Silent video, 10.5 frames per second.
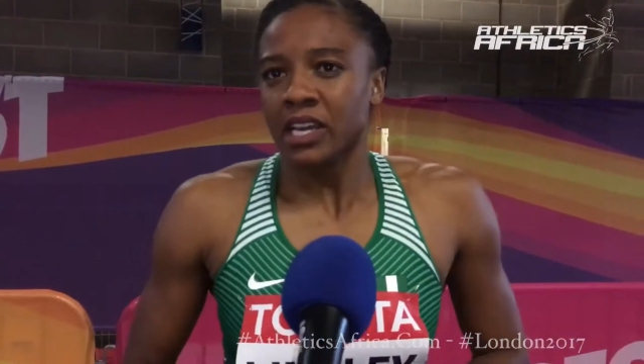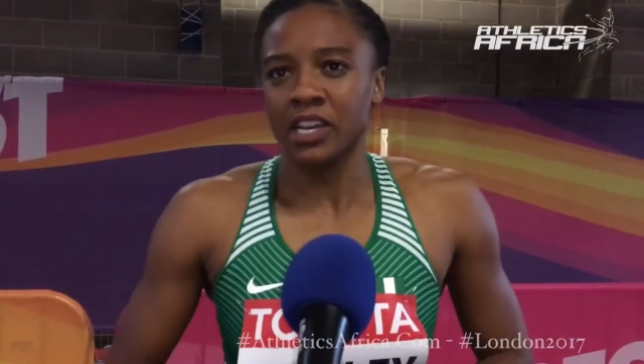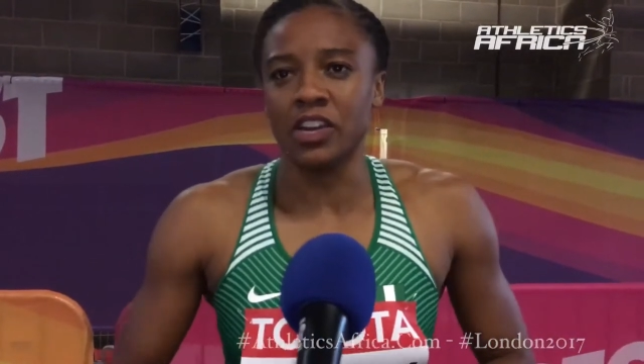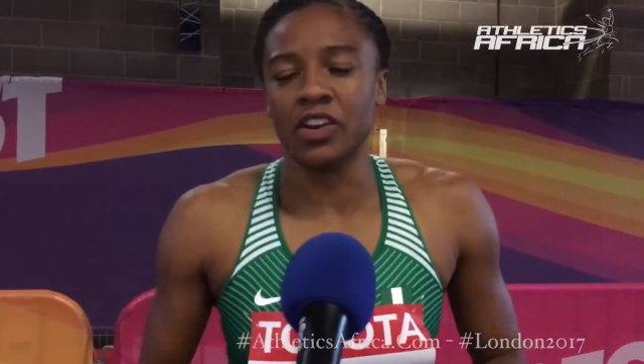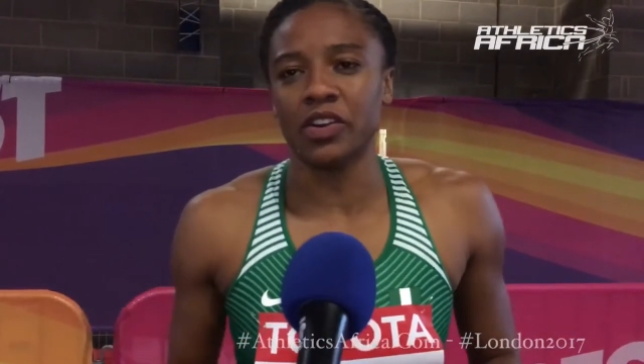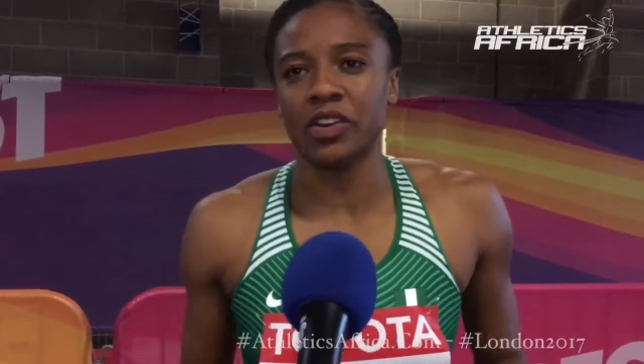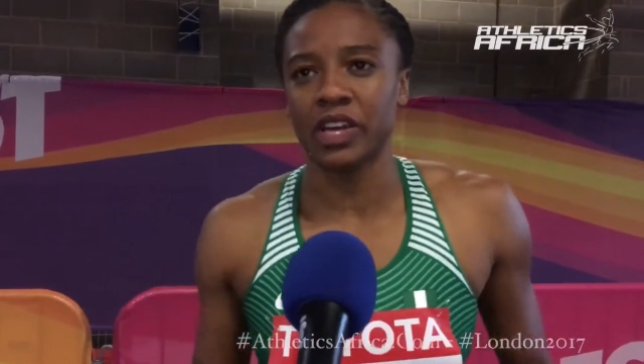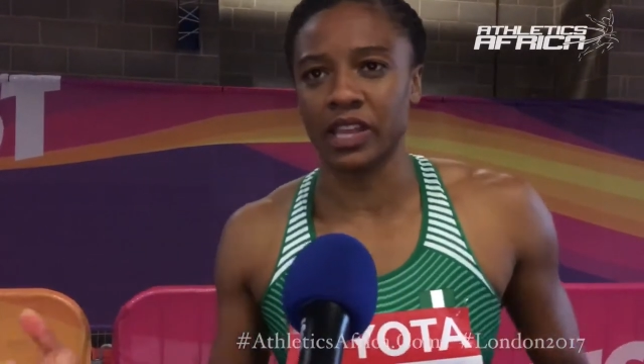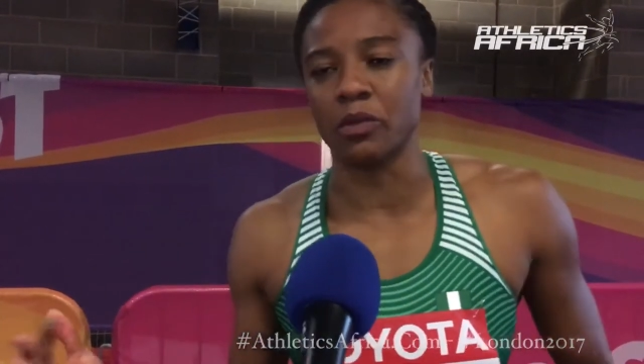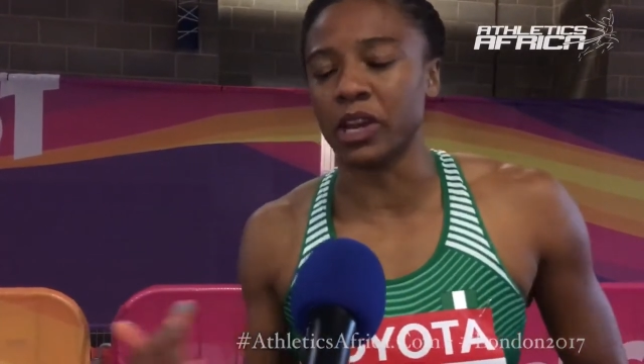you know,
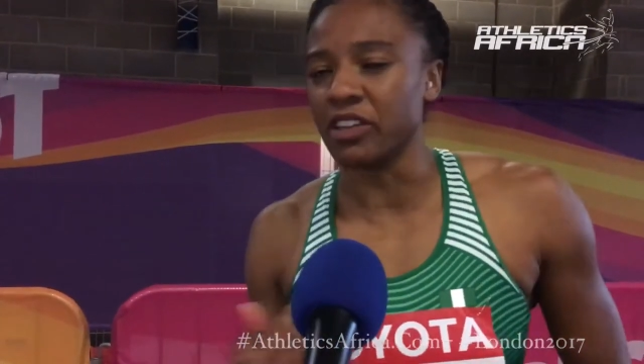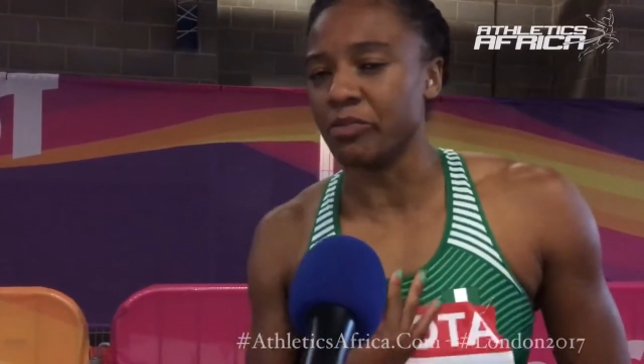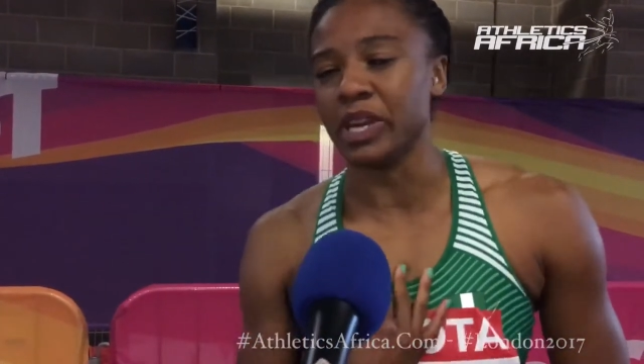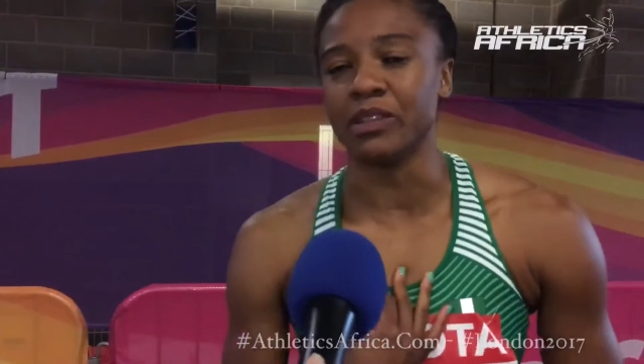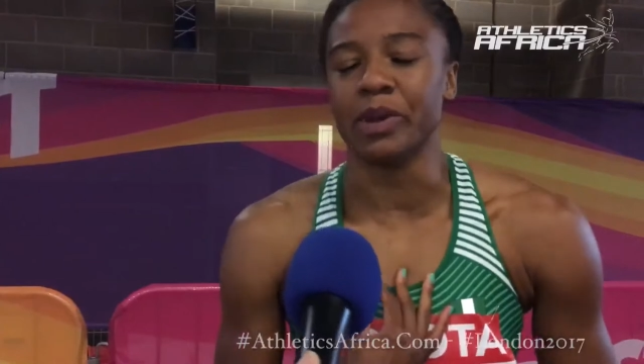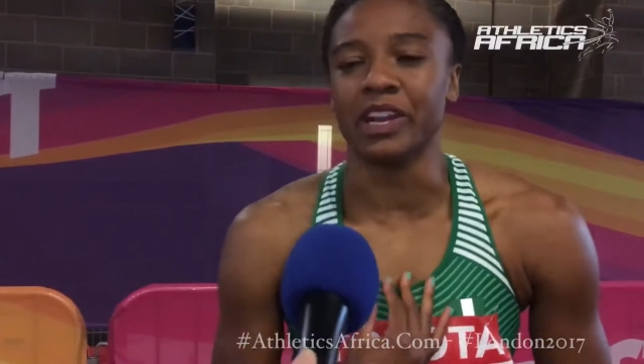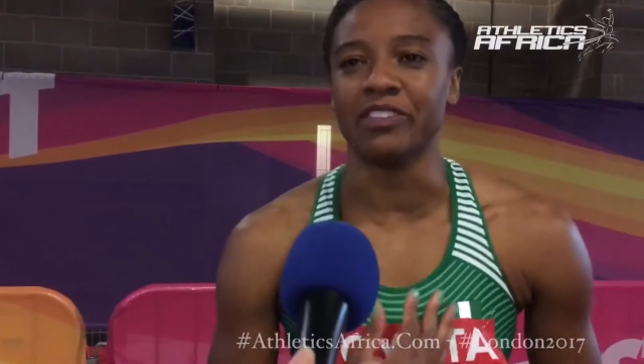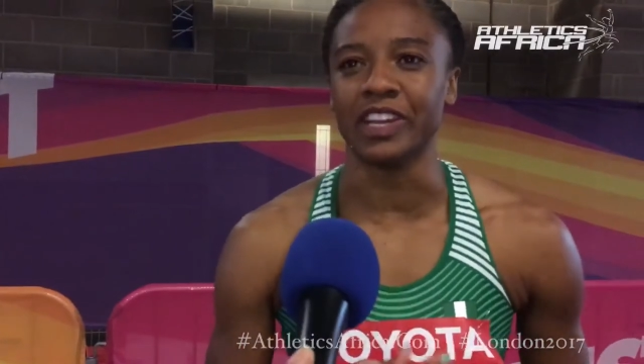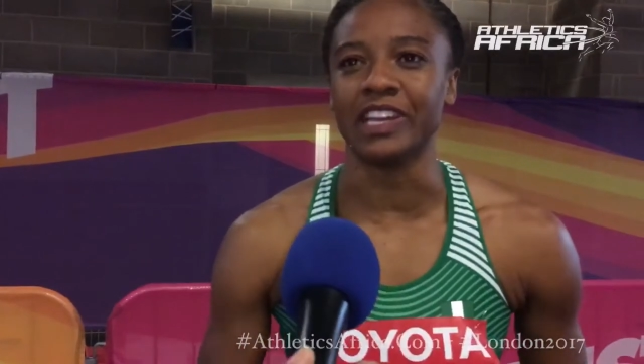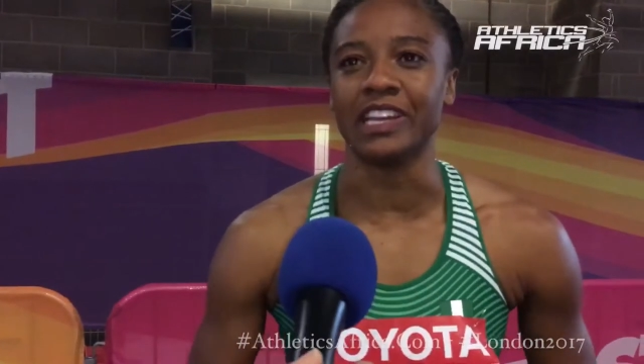they will give me the
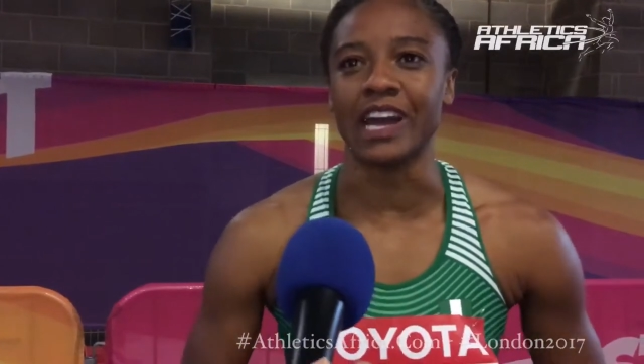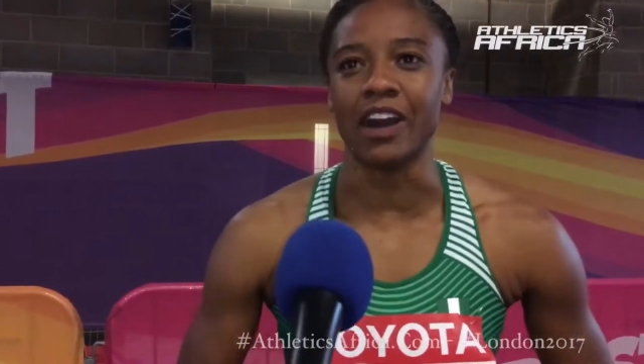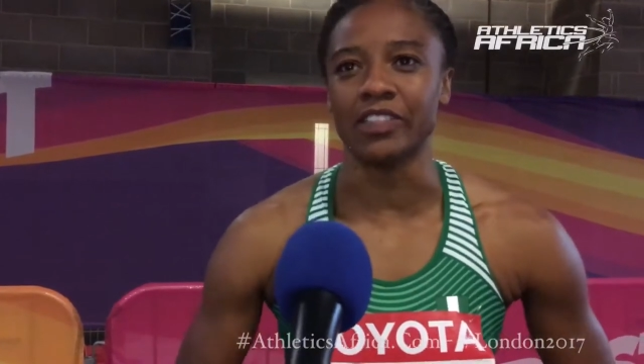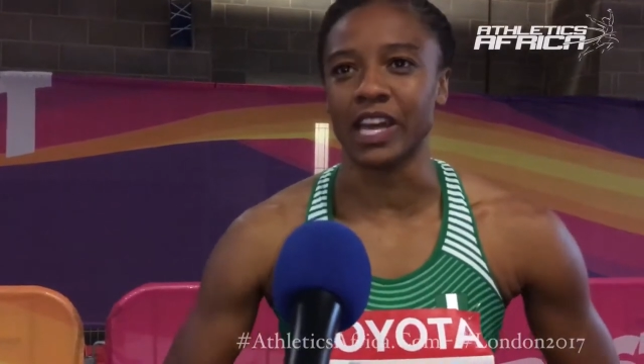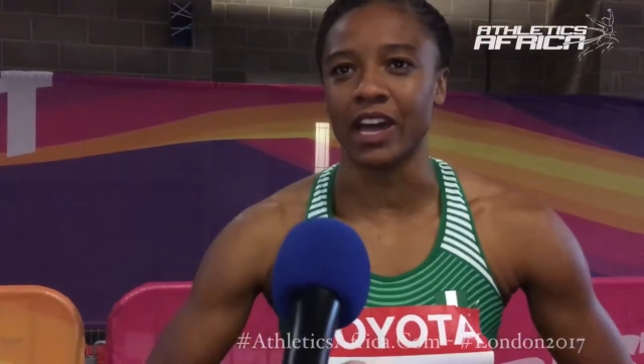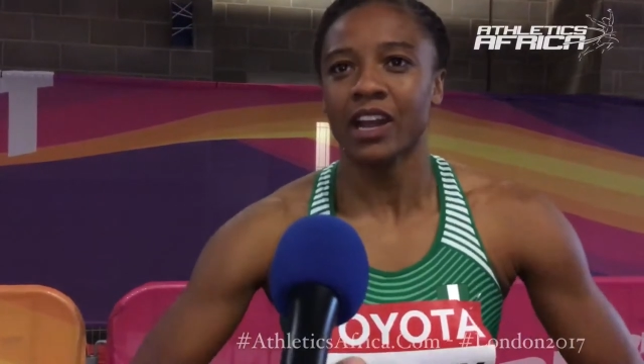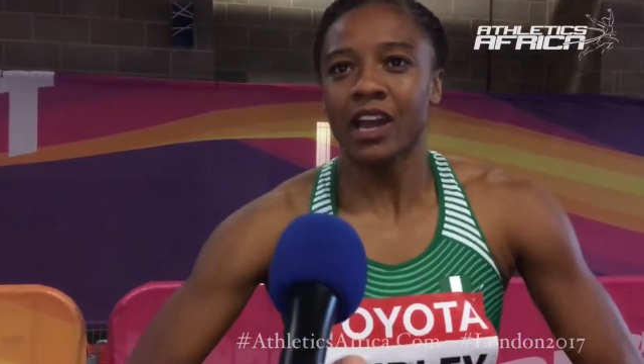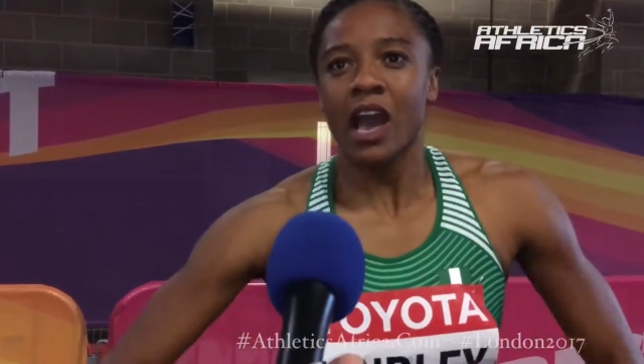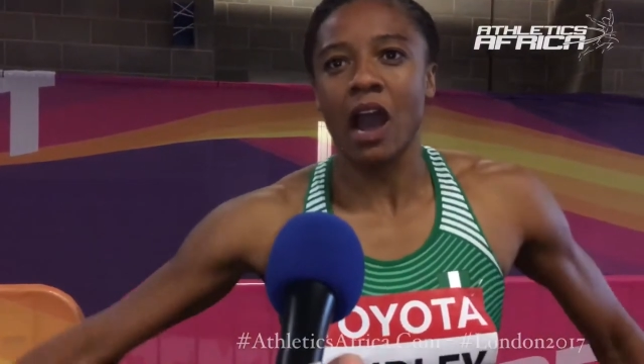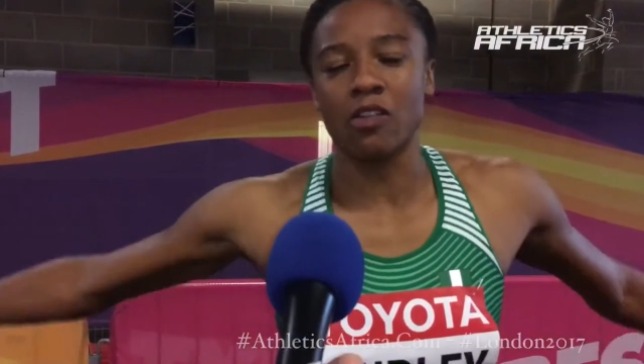benefit of the doubt that
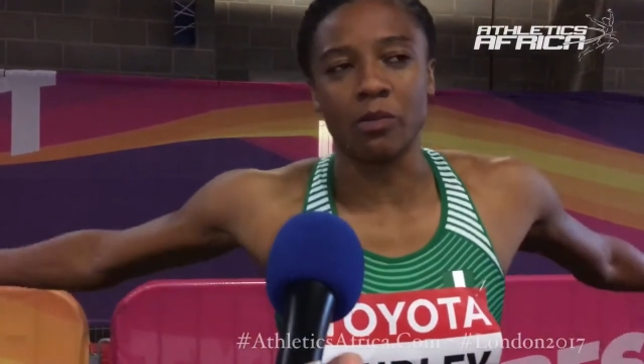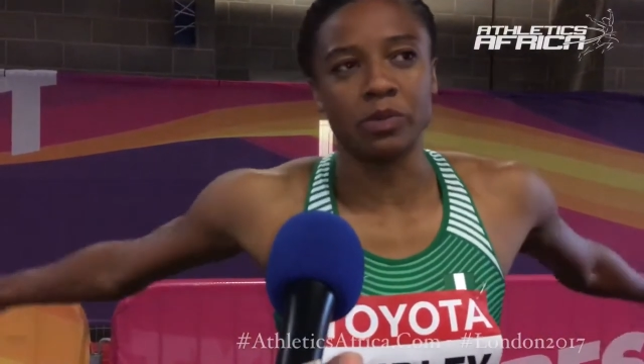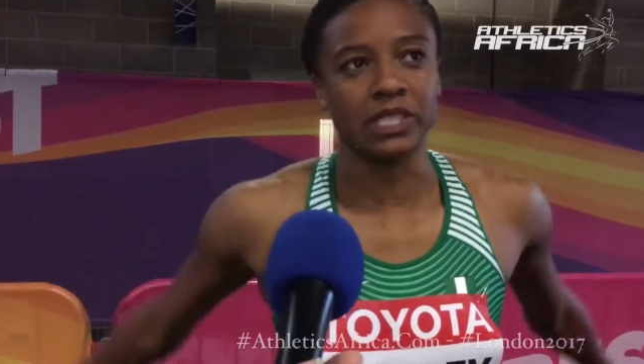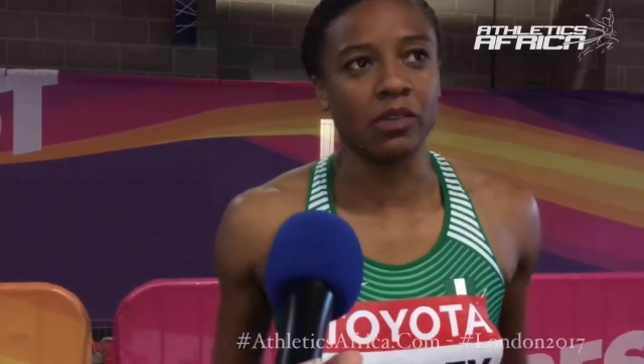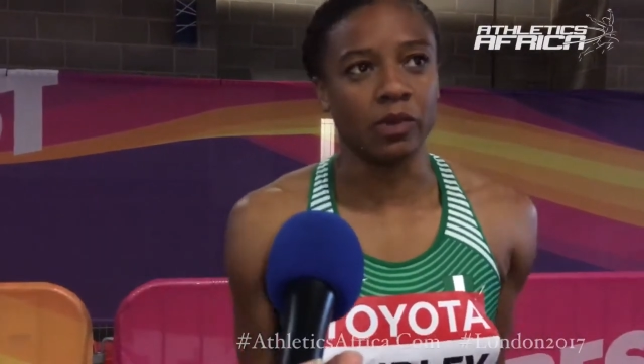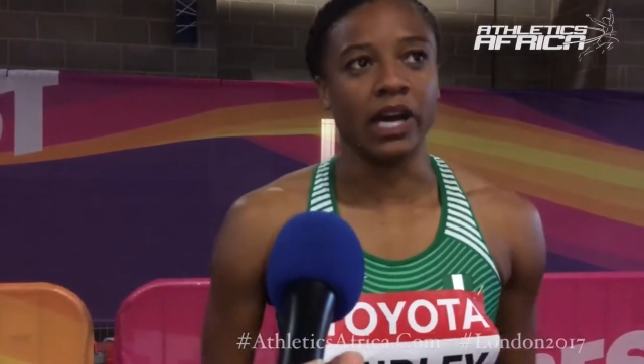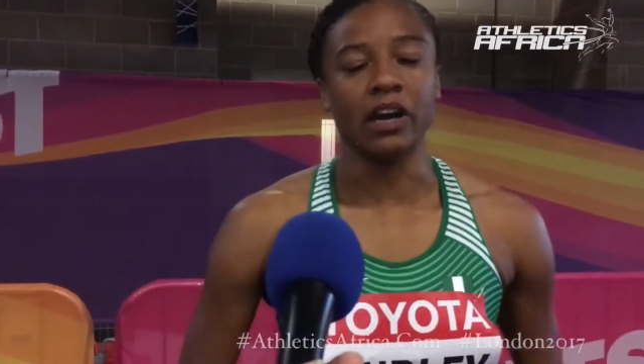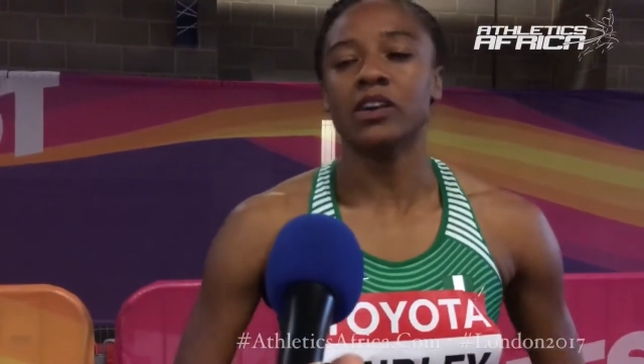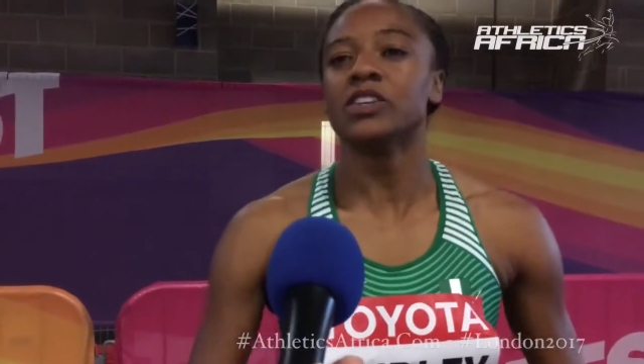I represent well.